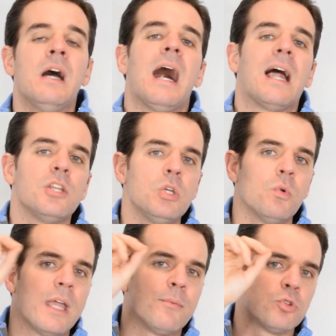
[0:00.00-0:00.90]
are
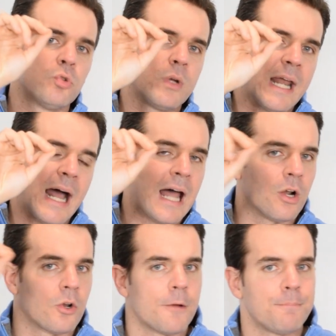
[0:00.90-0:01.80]
you able to get a
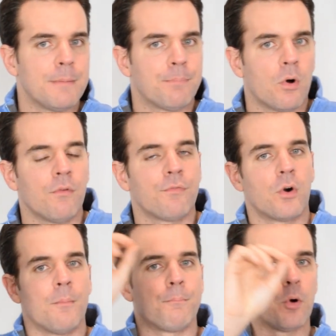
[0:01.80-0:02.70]
lot of people
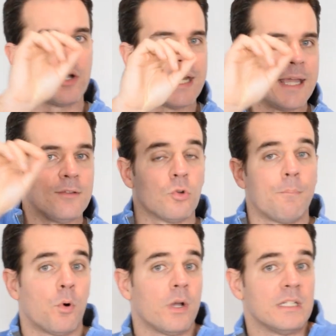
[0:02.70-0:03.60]
from point A to
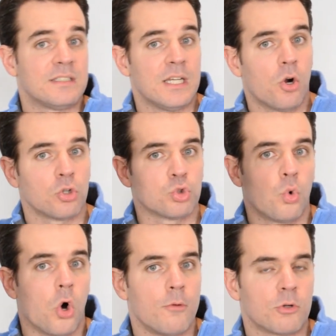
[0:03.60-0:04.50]
point C, or to
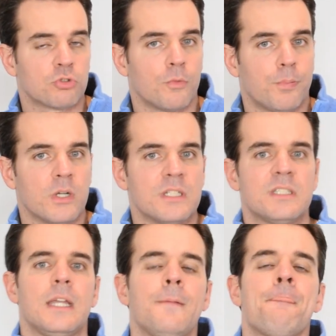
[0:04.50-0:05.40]
almost to point
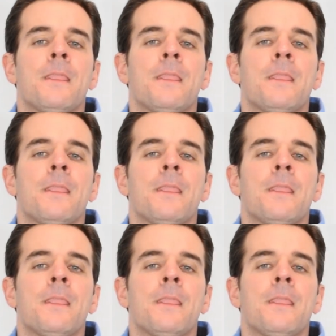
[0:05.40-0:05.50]
C?